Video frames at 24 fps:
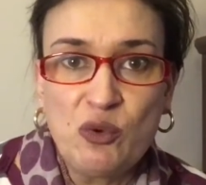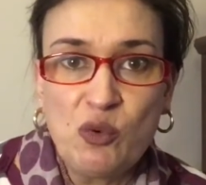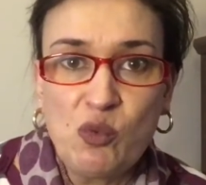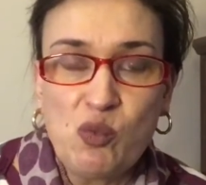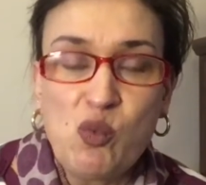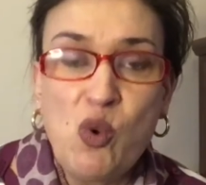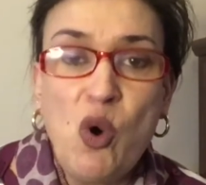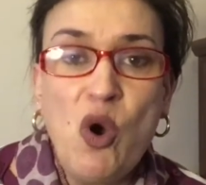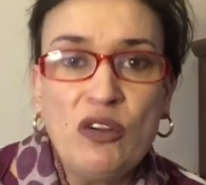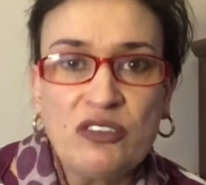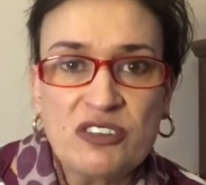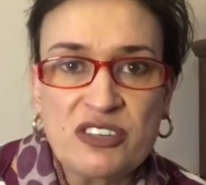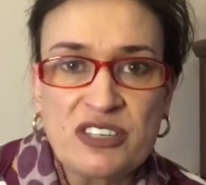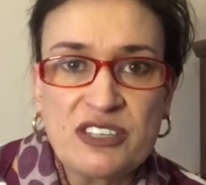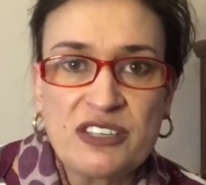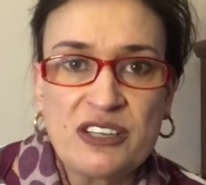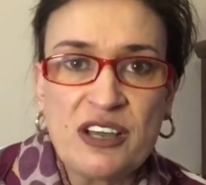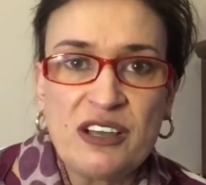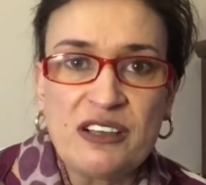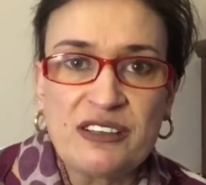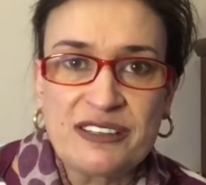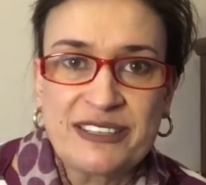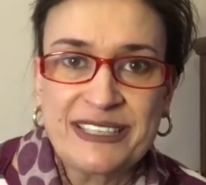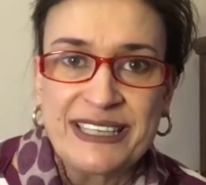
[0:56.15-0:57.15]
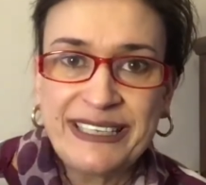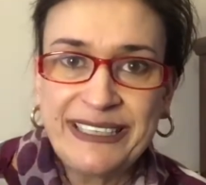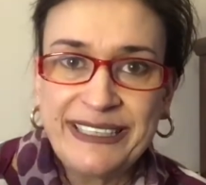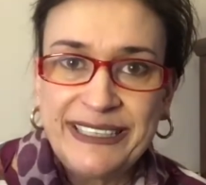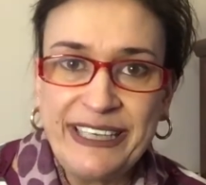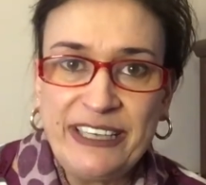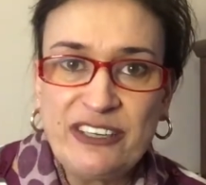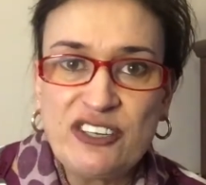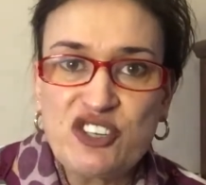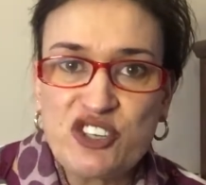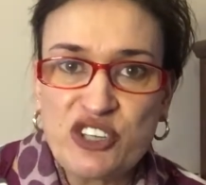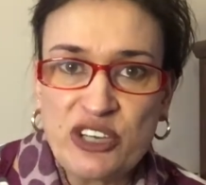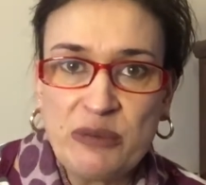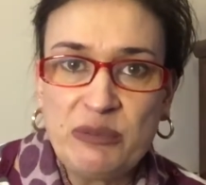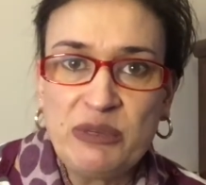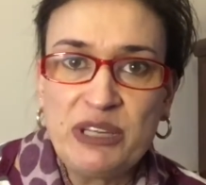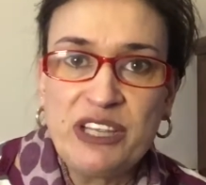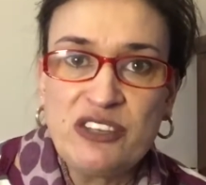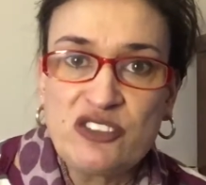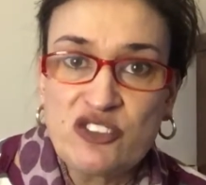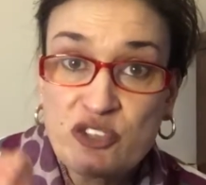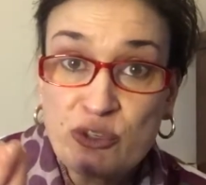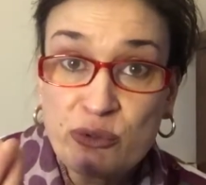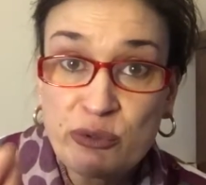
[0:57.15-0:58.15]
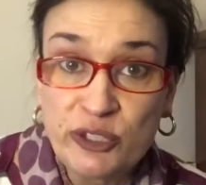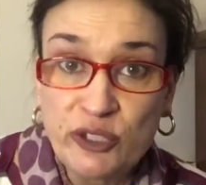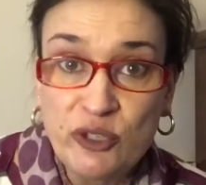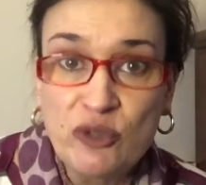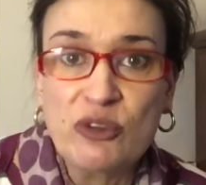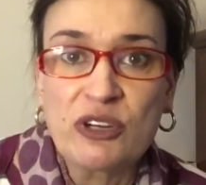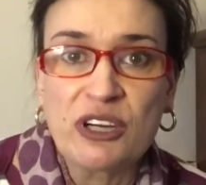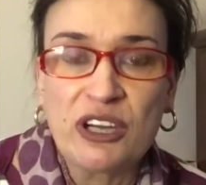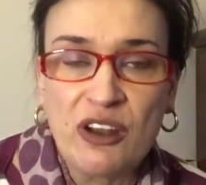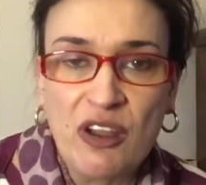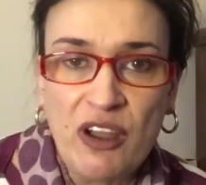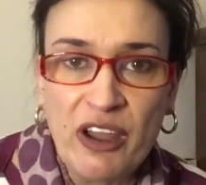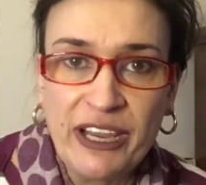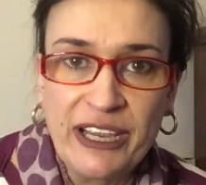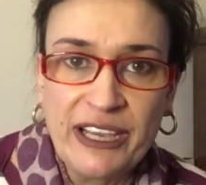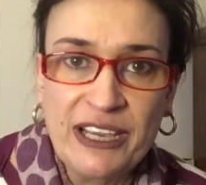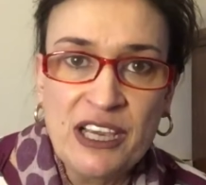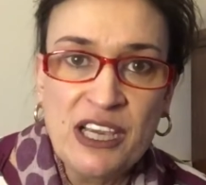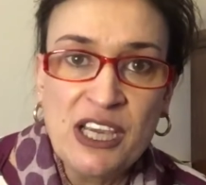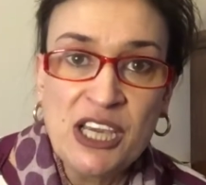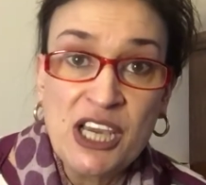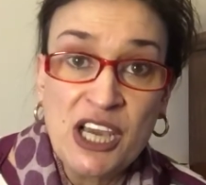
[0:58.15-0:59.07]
what does leadership need to look like